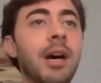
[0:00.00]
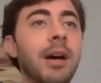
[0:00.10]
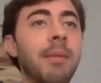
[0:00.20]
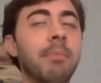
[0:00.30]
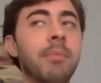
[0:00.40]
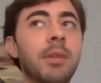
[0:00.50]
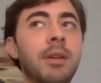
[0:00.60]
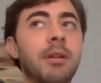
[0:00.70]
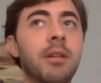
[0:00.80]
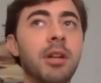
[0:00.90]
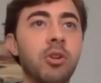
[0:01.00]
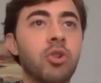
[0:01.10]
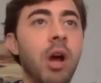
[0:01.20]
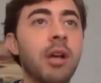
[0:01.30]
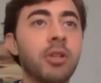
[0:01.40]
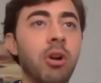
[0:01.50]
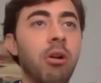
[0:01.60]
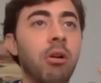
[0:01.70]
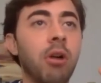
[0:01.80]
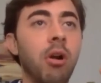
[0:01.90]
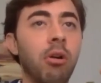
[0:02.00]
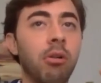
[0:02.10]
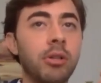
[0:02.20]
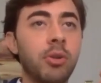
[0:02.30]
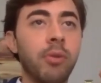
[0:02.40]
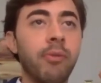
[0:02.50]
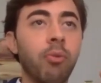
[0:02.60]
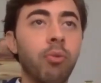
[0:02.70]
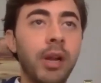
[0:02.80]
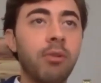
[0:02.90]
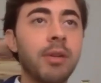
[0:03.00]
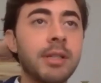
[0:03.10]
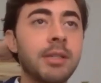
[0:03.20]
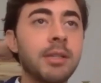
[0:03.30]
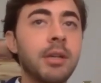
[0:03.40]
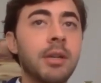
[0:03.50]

Um, clinical trials are, are sort of a rigorous